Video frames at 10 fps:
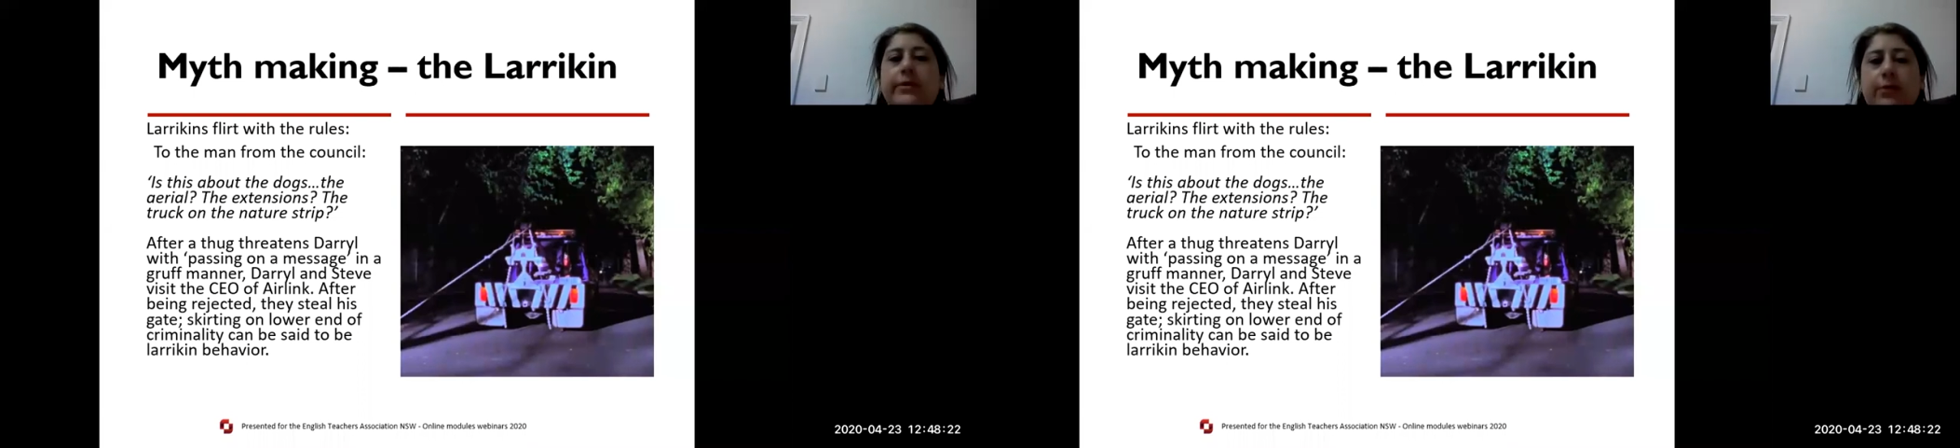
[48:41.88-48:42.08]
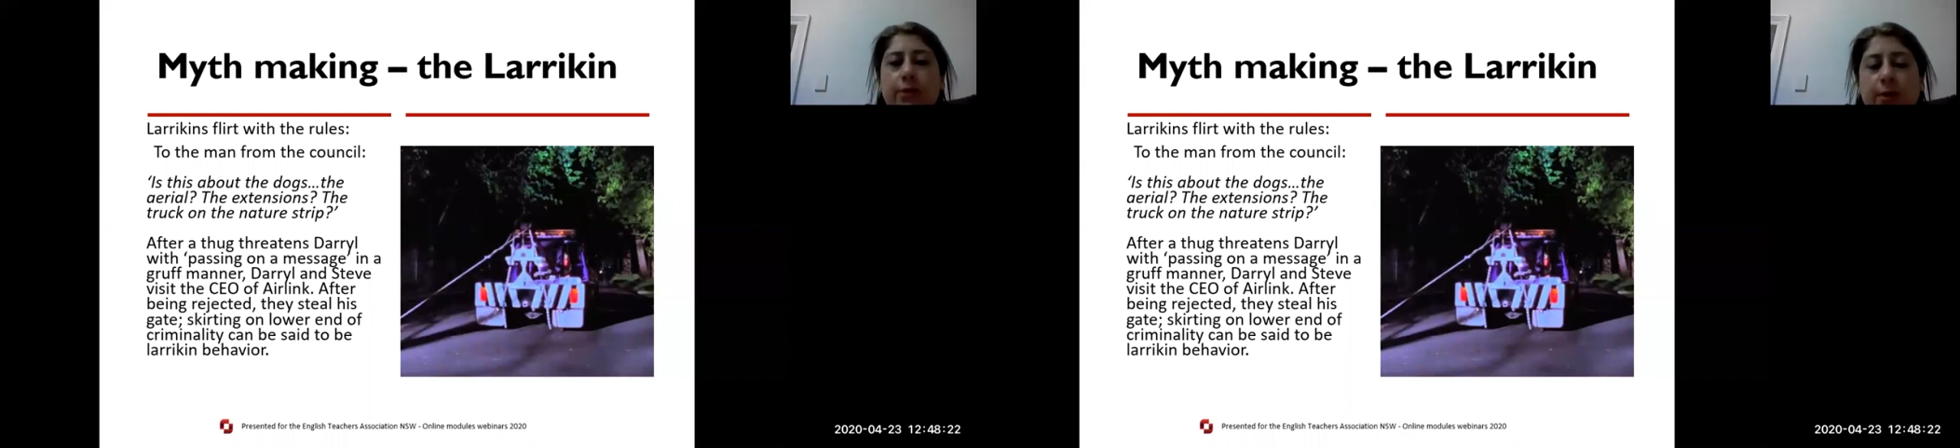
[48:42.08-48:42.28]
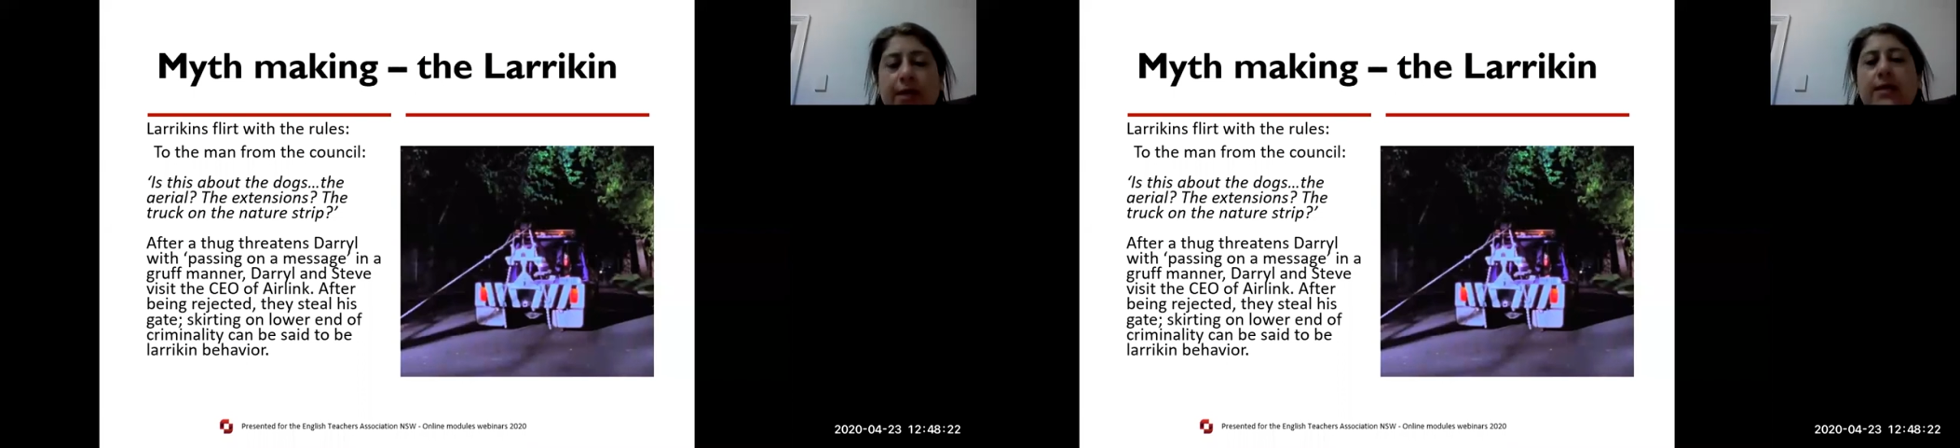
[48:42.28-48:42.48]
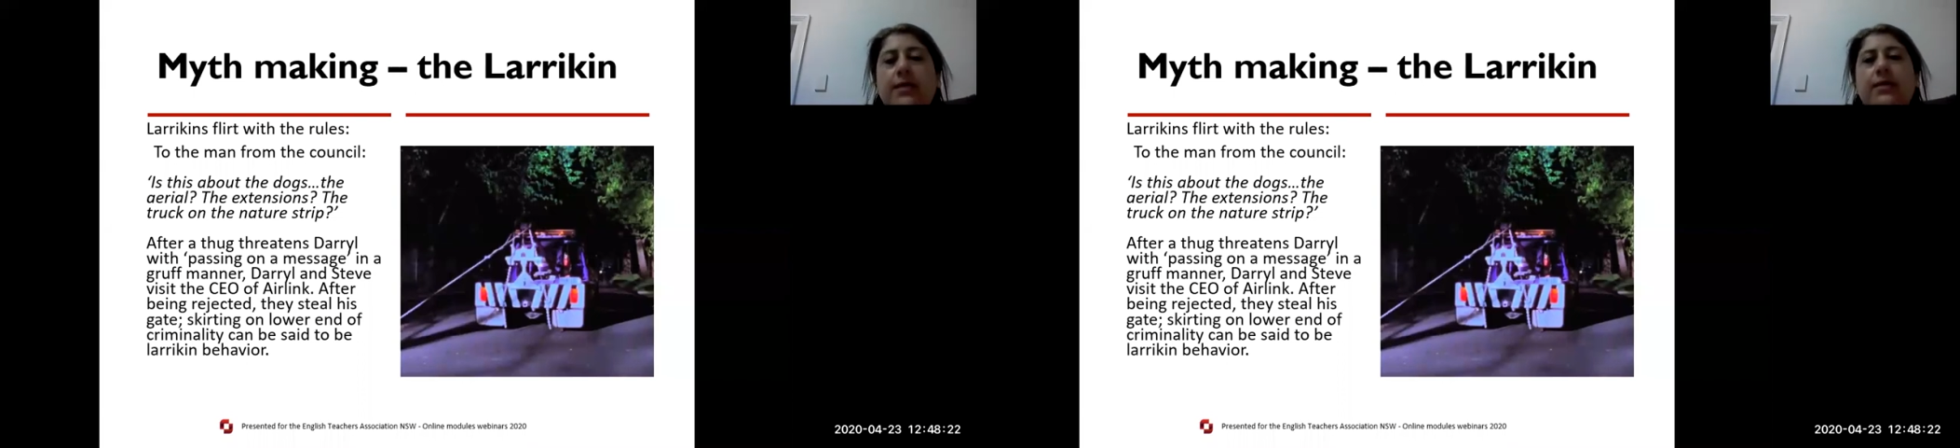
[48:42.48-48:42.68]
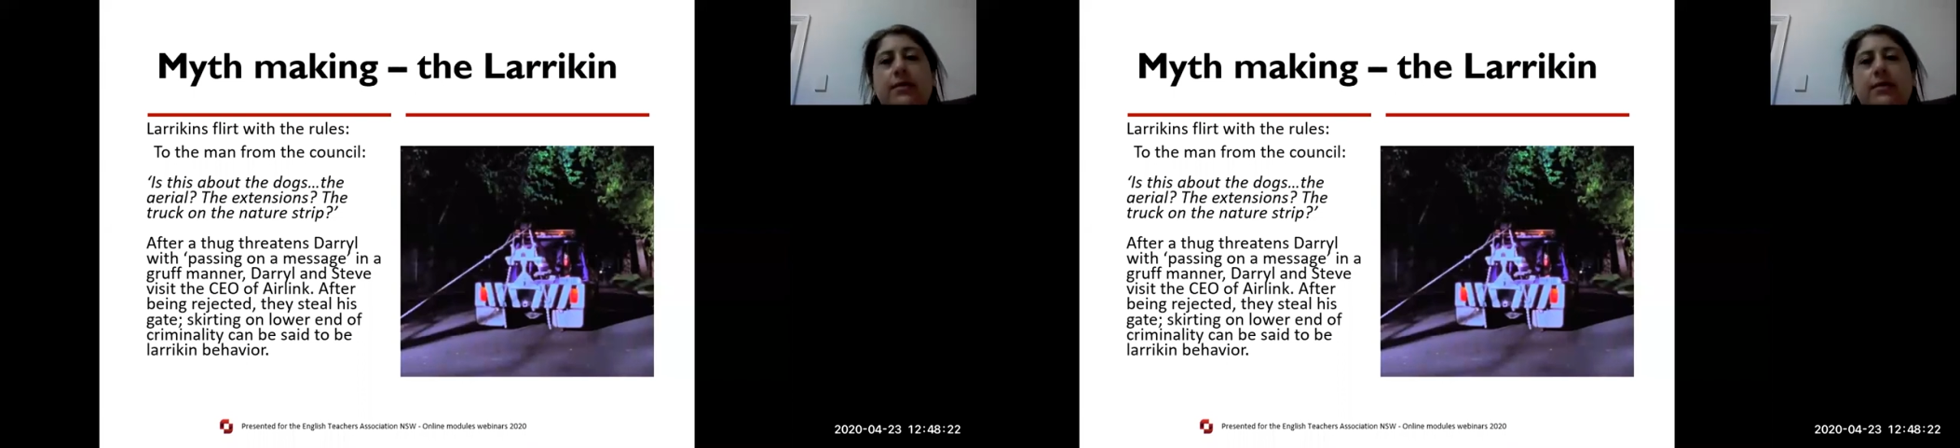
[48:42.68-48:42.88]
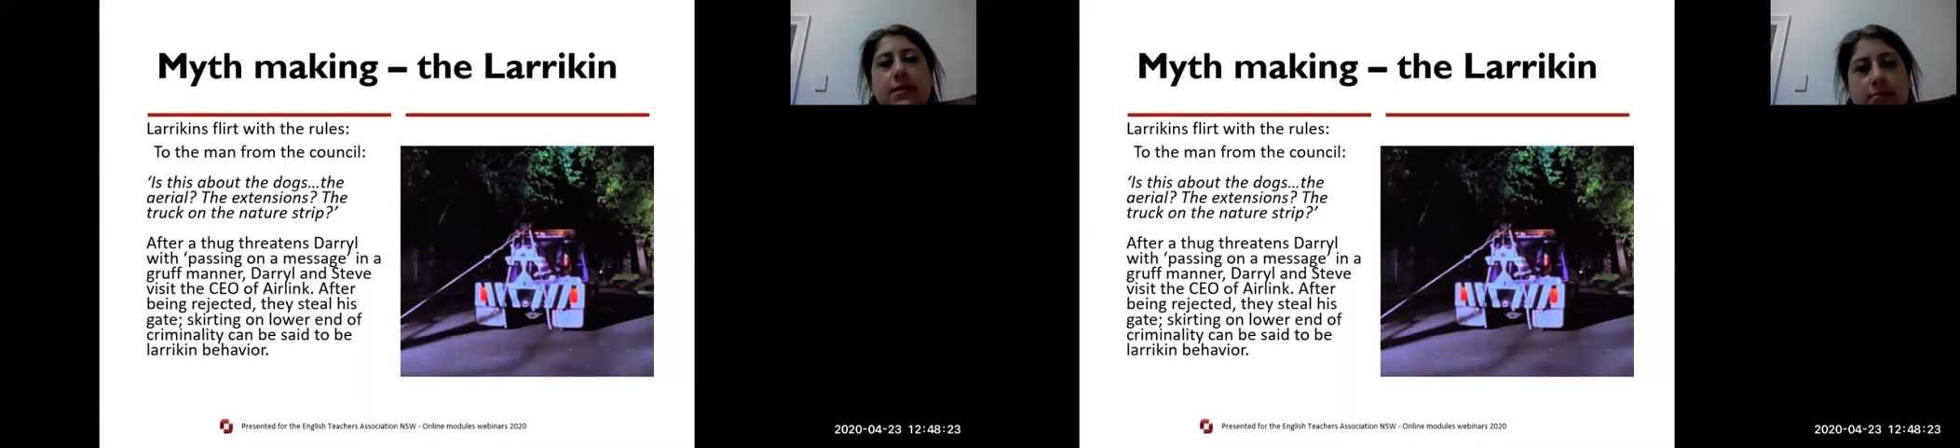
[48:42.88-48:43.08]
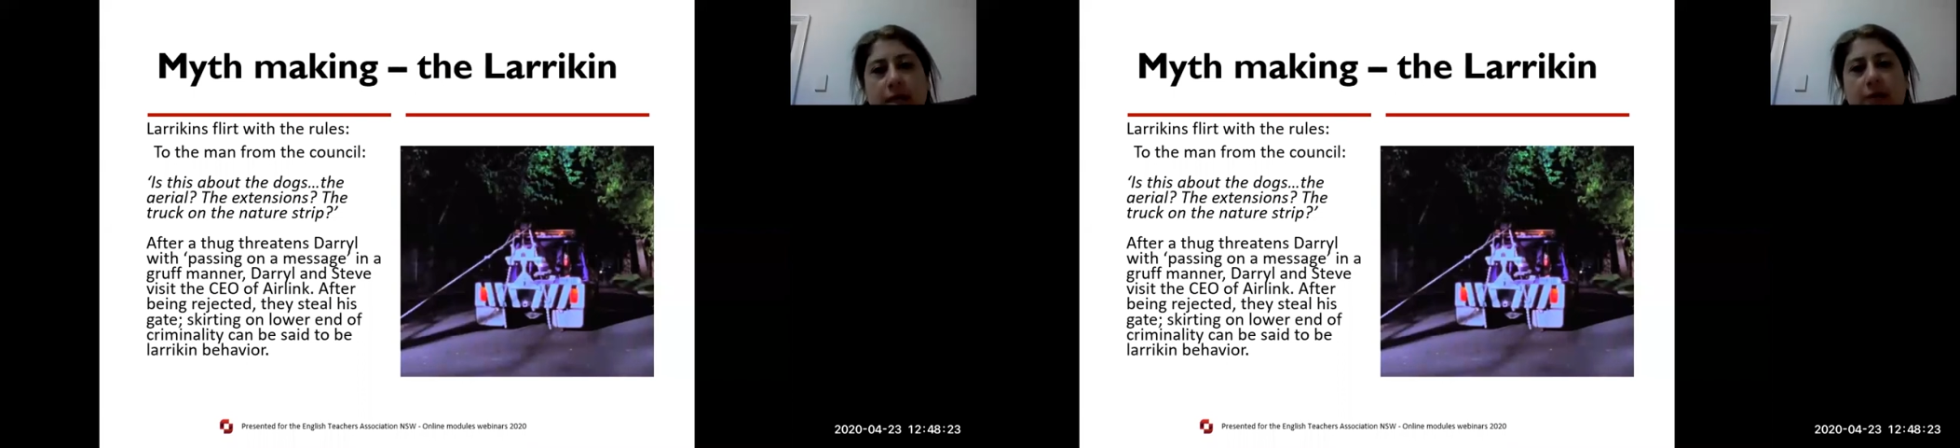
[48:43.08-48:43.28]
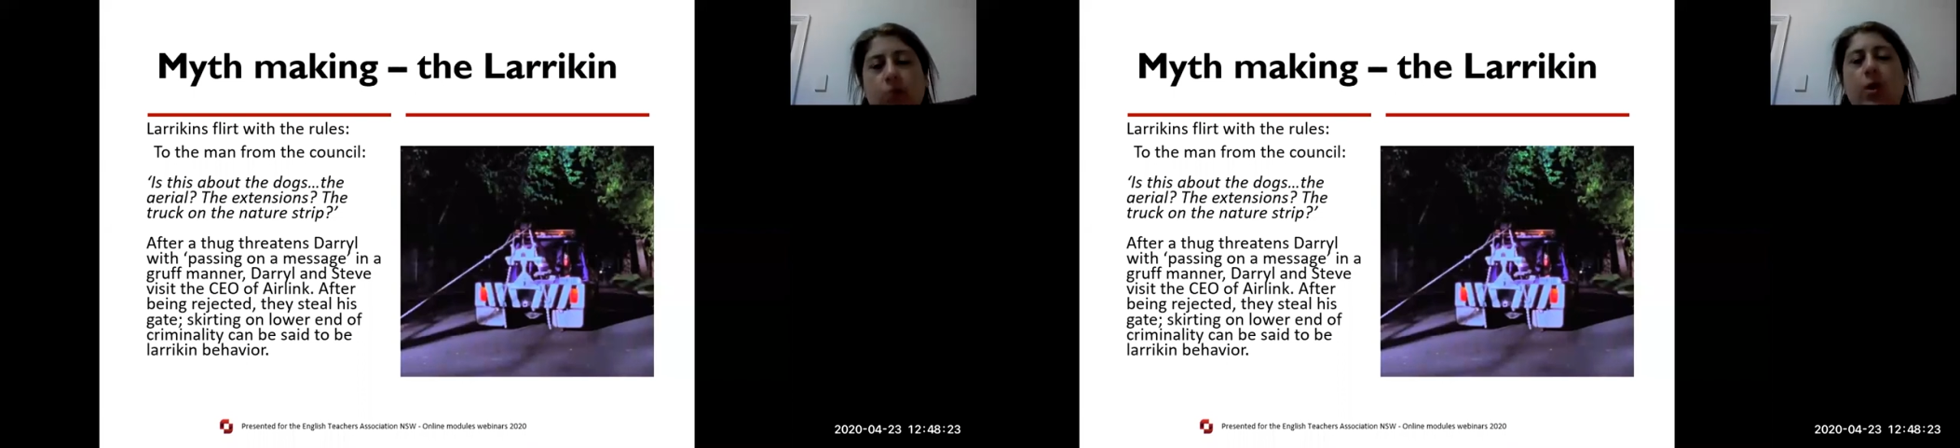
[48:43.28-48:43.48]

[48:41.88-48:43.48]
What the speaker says: and who he is and why